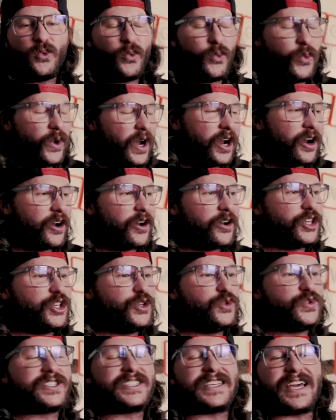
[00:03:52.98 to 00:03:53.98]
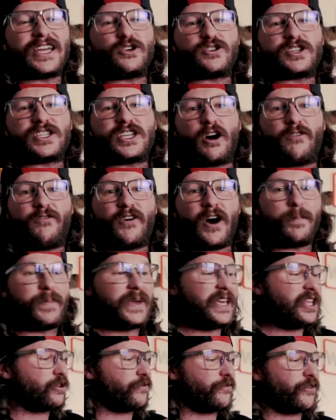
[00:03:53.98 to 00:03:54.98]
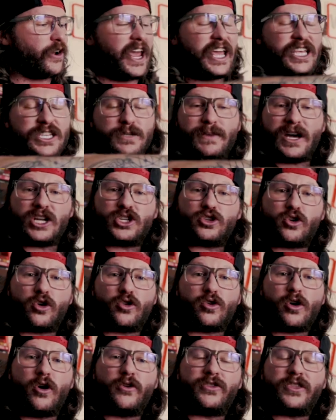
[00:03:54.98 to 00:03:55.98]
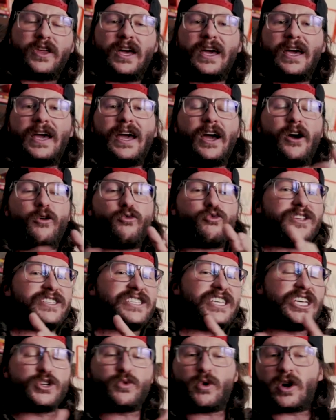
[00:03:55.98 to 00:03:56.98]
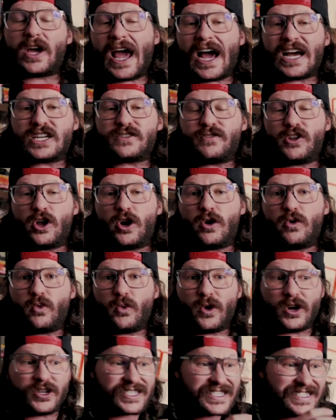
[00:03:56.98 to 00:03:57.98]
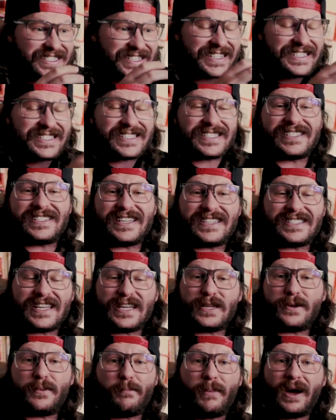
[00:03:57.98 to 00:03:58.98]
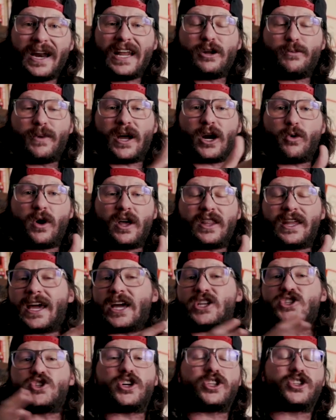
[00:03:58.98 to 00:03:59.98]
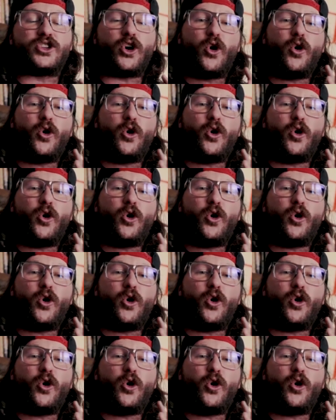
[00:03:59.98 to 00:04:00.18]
where you set yourself up either for asymmetrical growth residual cash flow, where it's just consistent money no matter what. Like I took